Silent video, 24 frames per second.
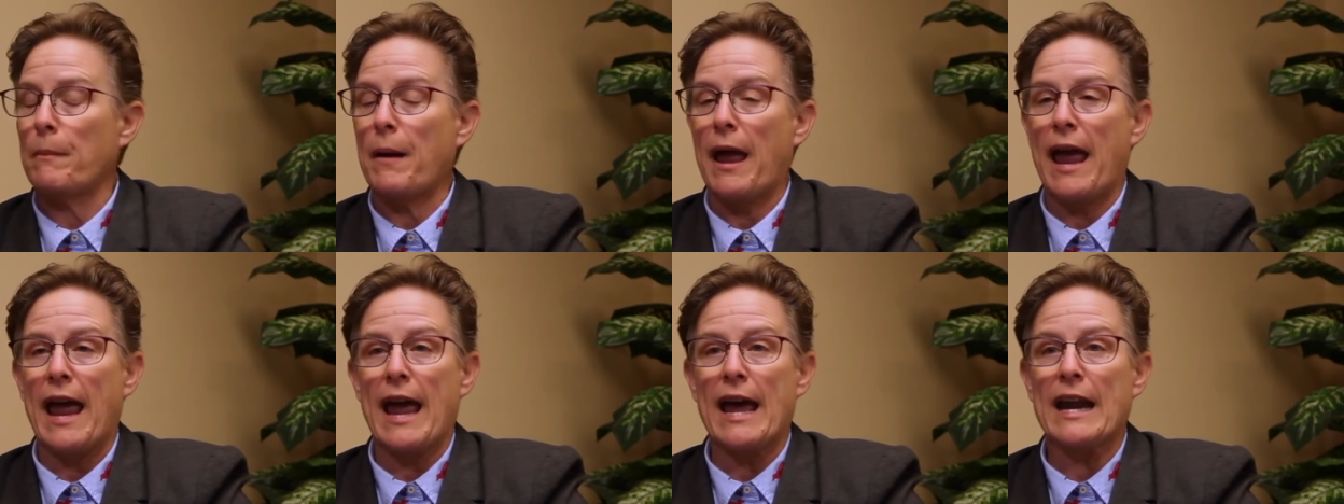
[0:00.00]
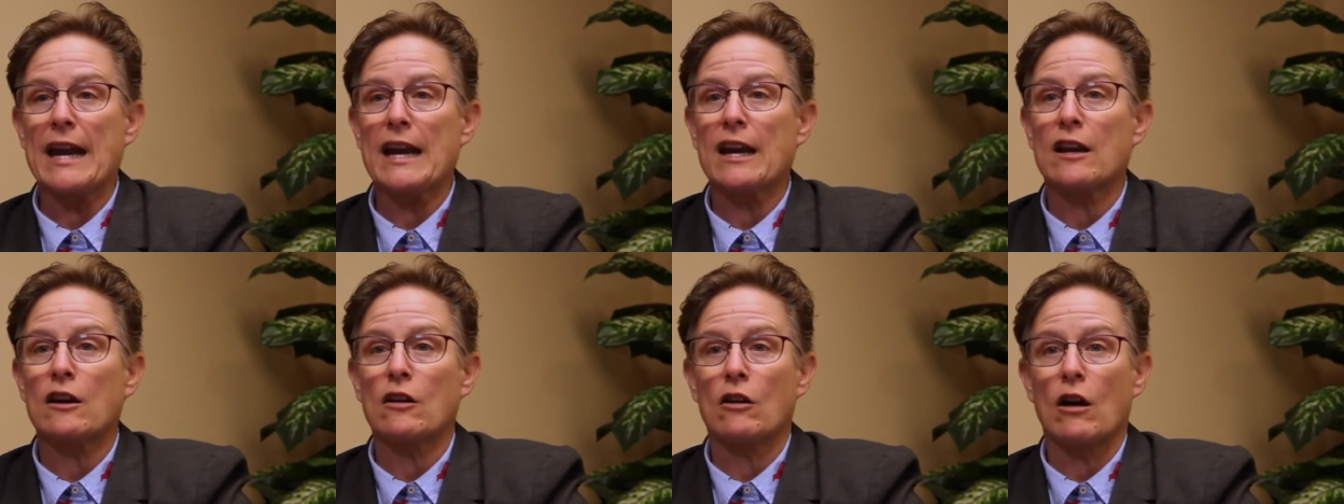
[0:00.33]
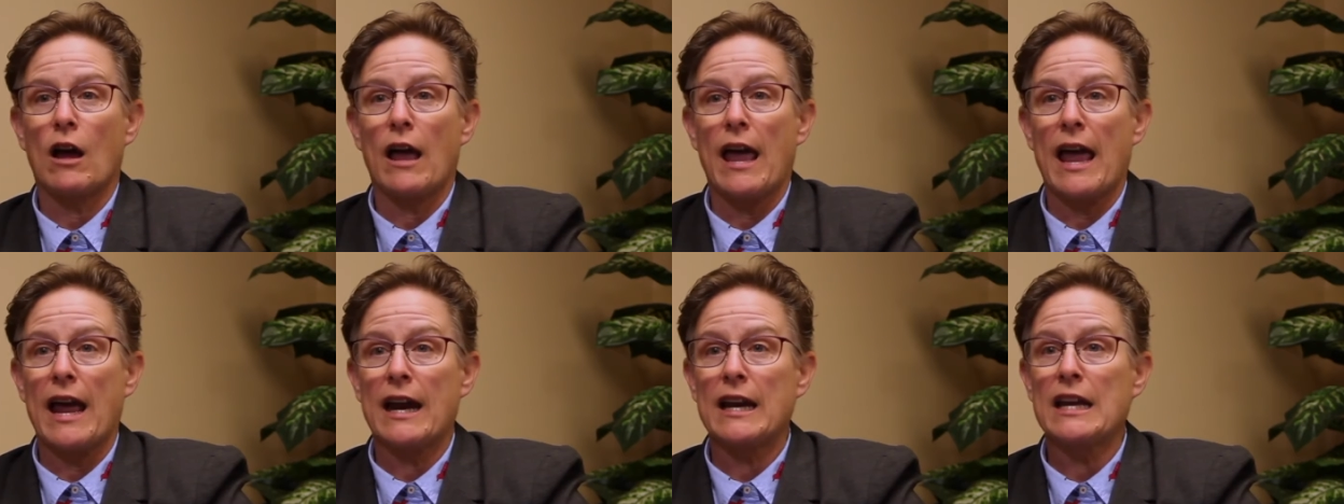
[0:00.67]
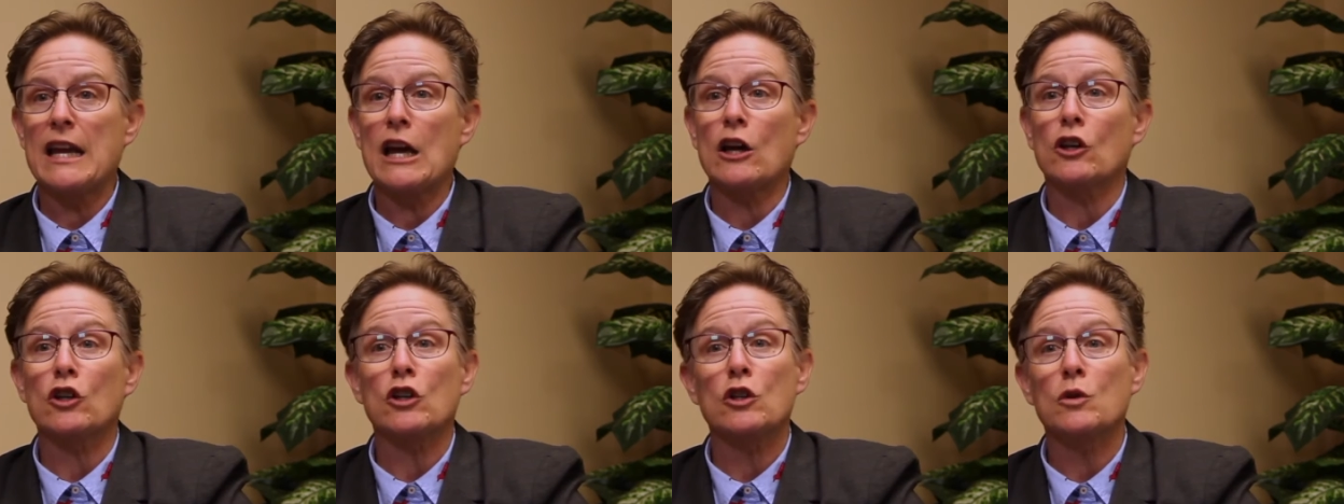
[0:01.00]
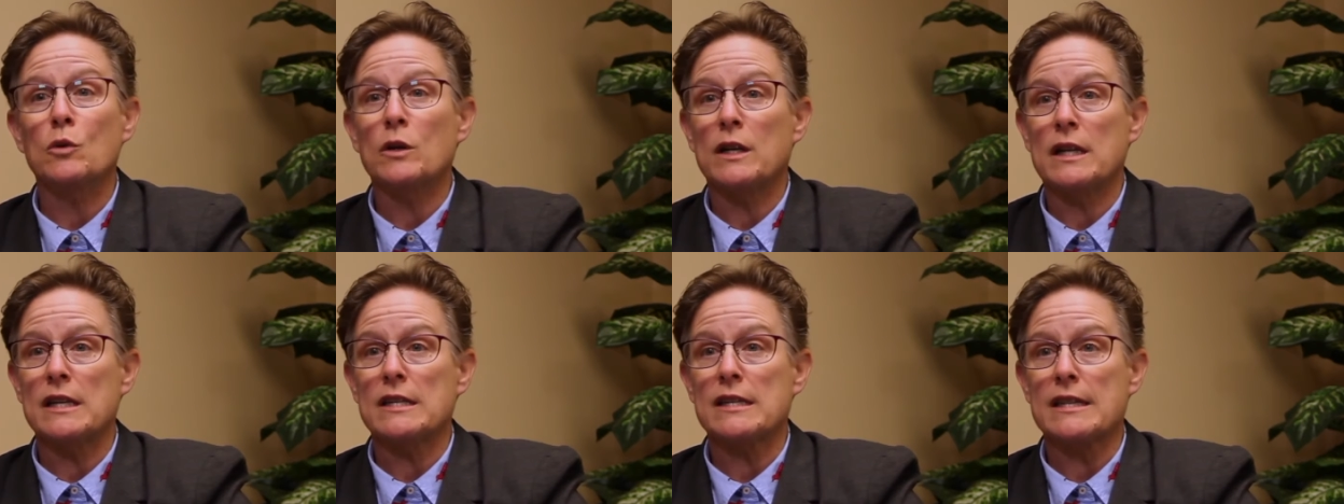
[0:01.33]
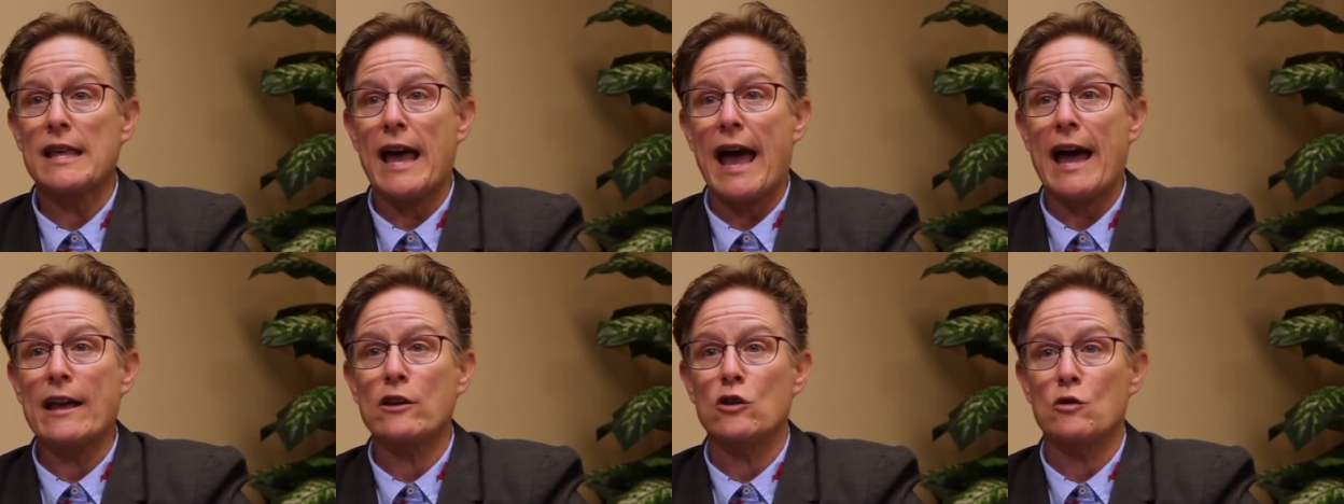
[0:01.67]
and any annuities
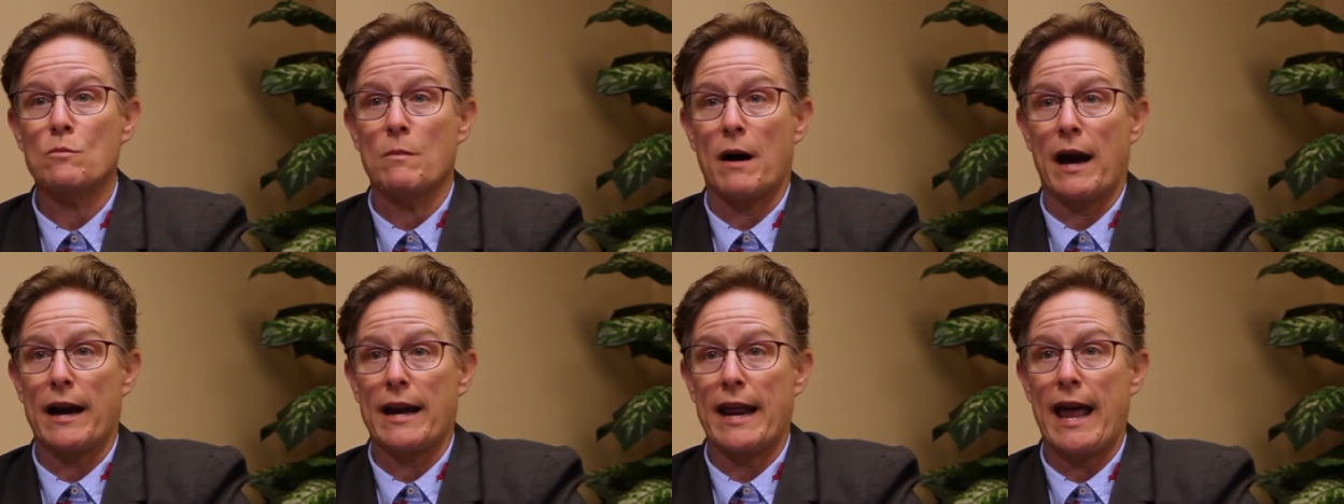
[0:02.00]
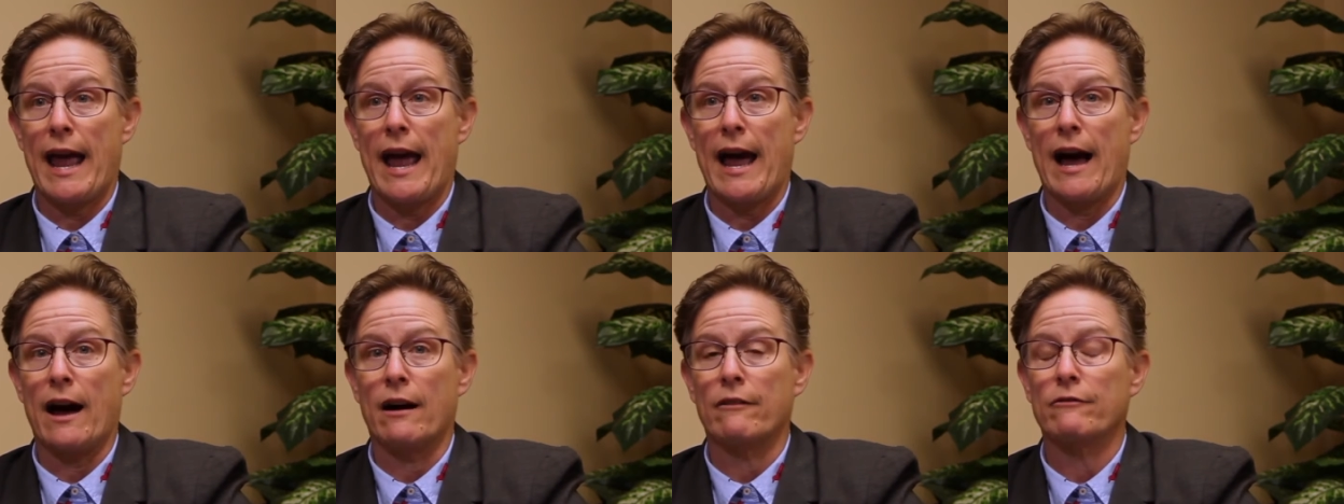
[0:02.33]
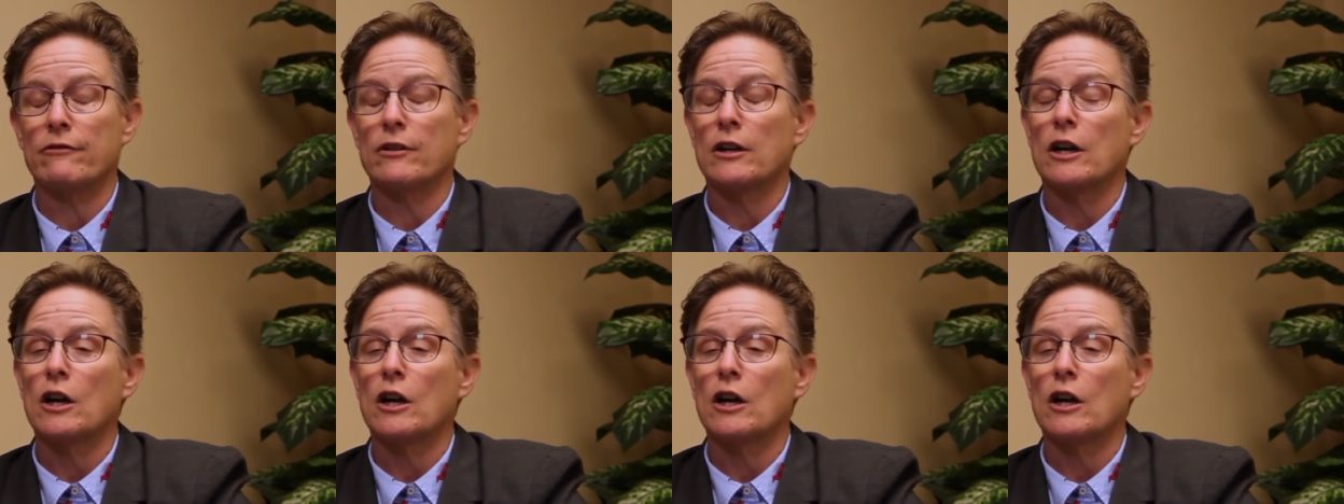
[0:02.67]
that you might have.